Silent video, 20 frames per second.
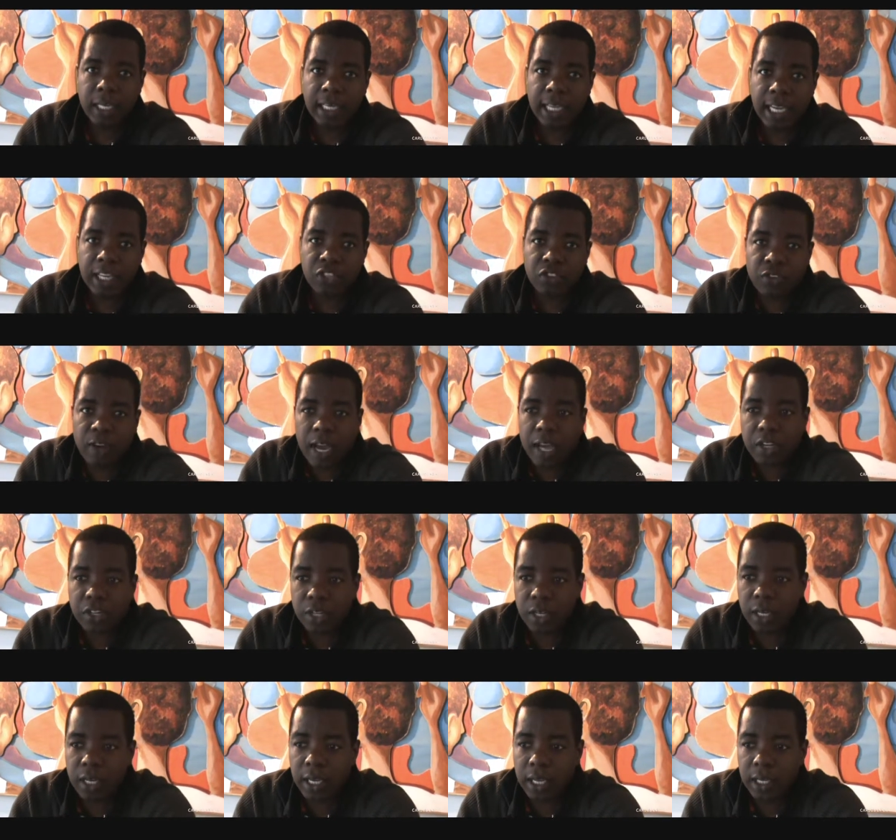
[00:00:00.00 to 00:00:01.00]

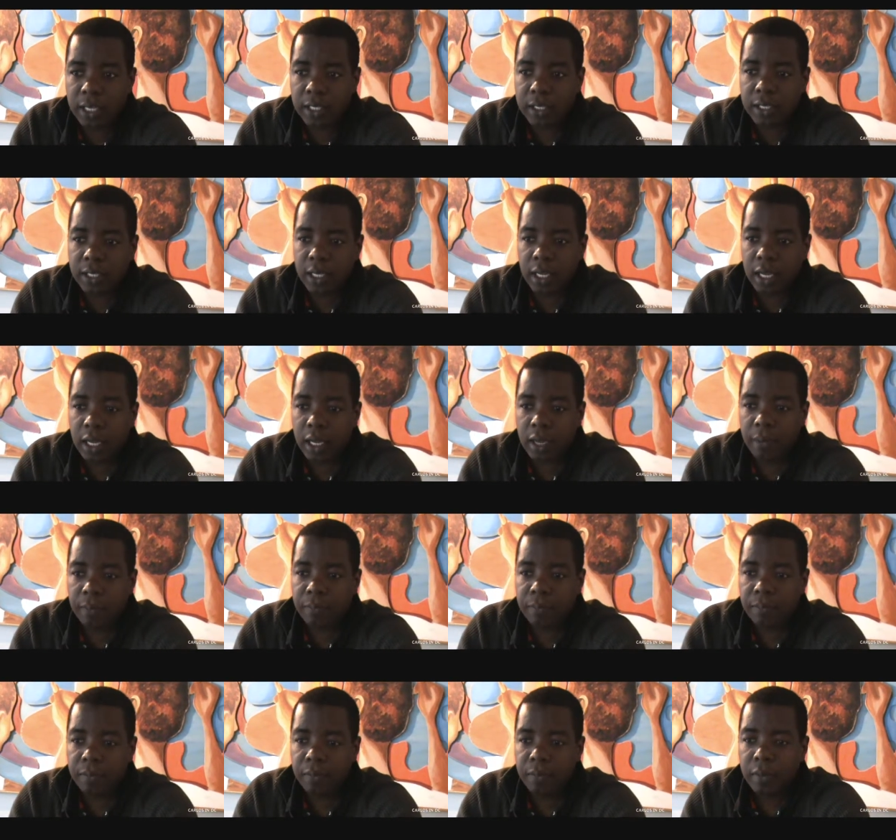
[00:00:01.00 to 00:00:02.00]
Textraction is
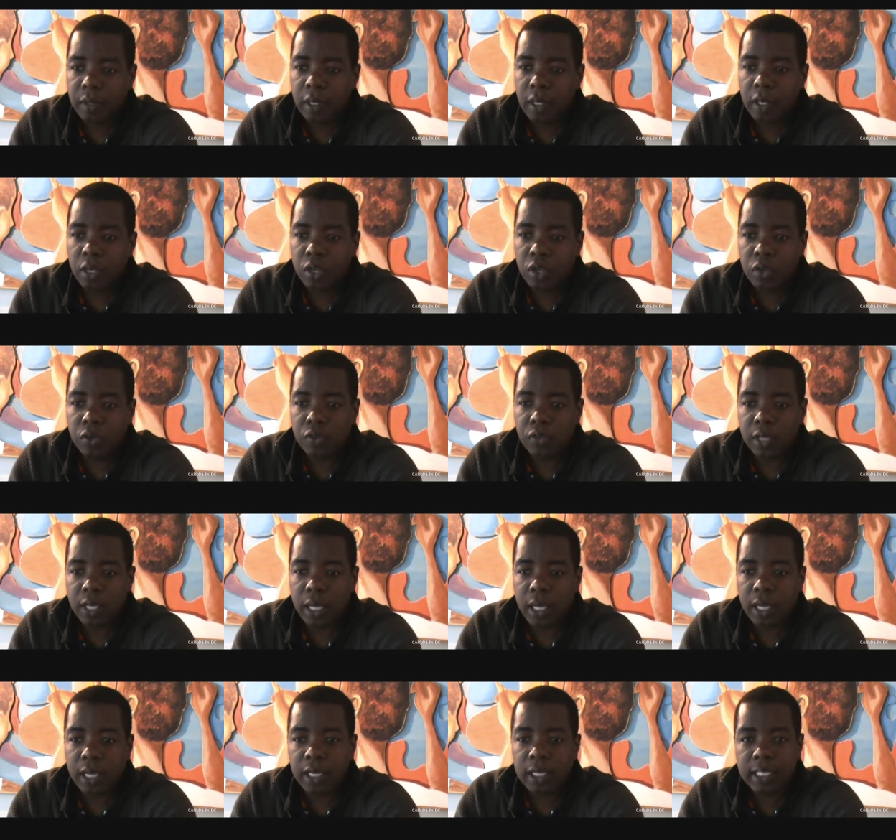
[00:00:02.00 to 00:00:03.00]

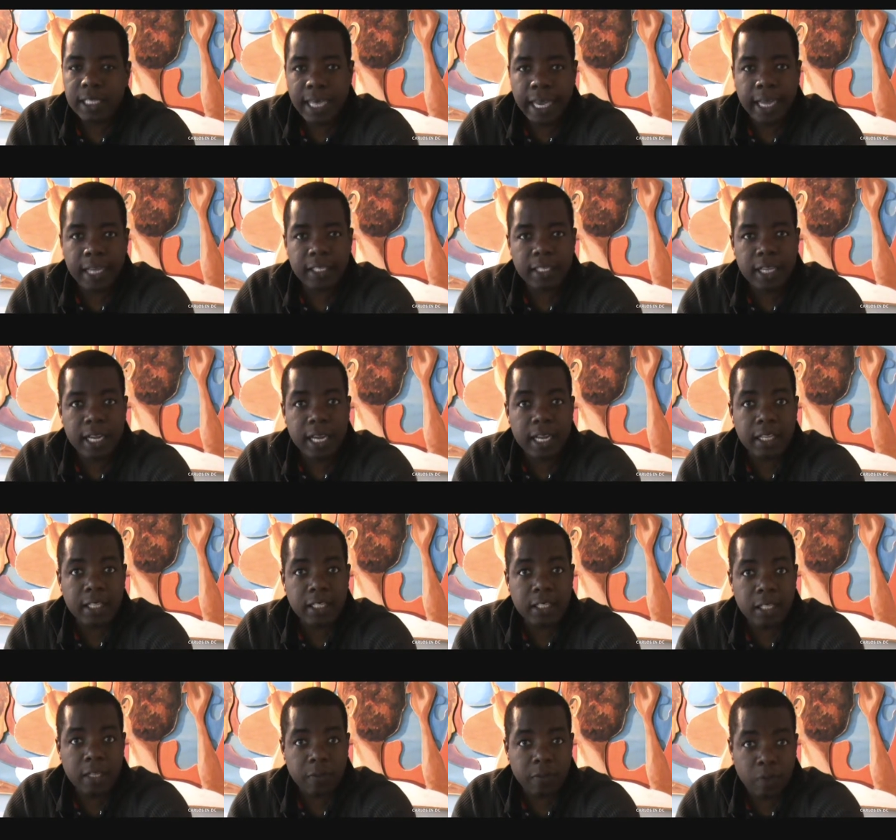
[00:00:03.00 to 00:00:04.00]
using text
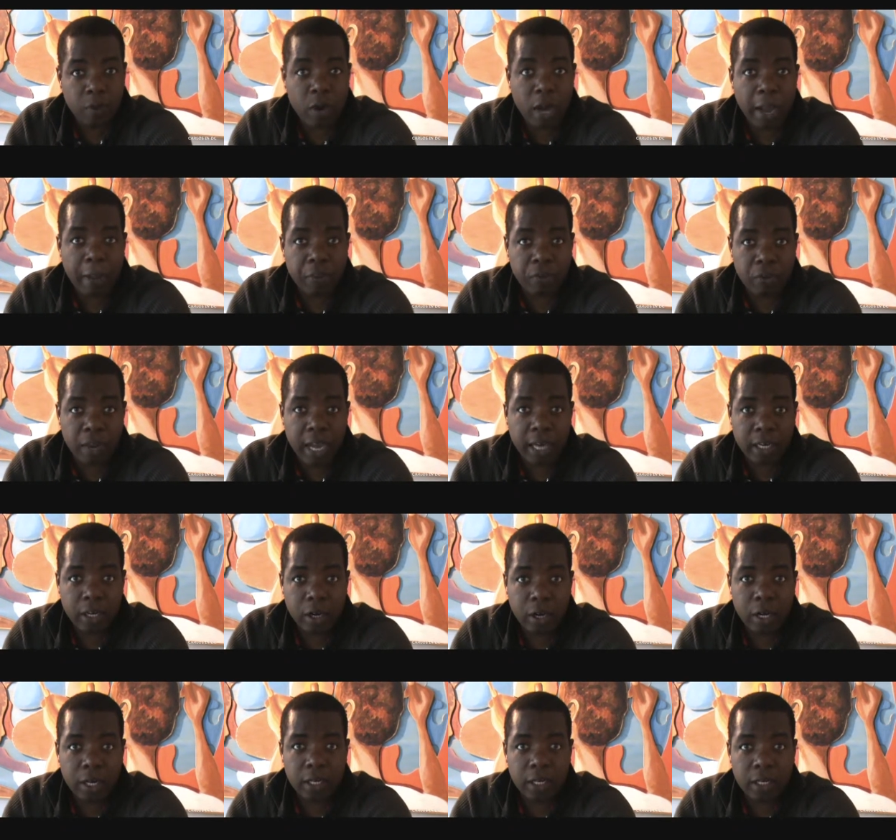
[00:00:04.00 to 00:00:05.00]
for abstract
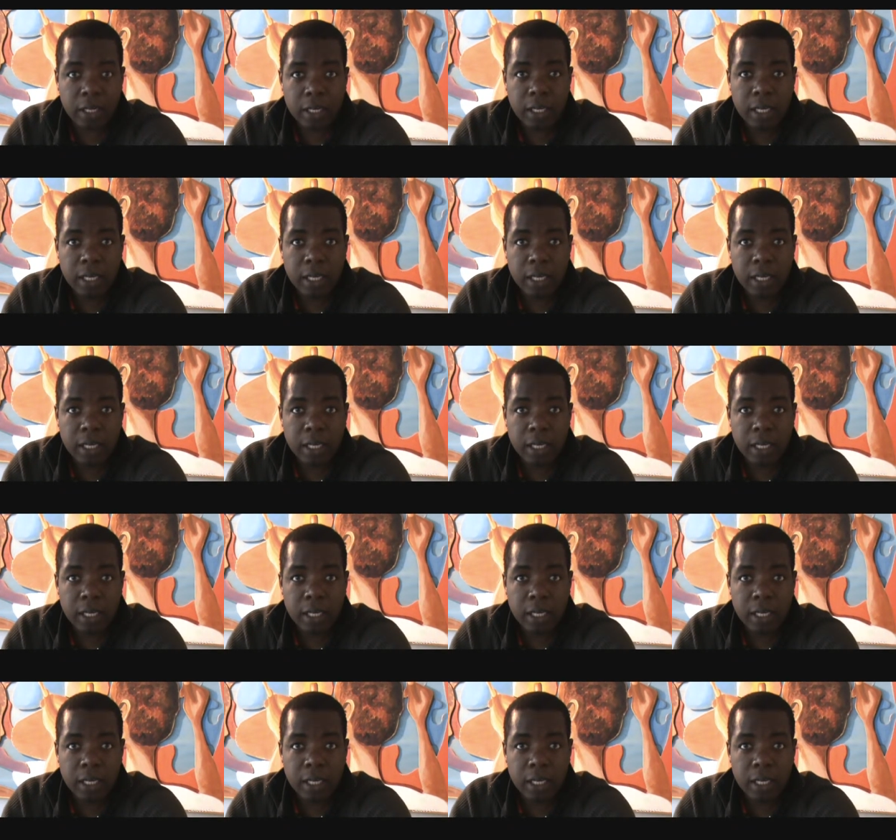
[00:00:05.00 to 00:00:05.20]
art.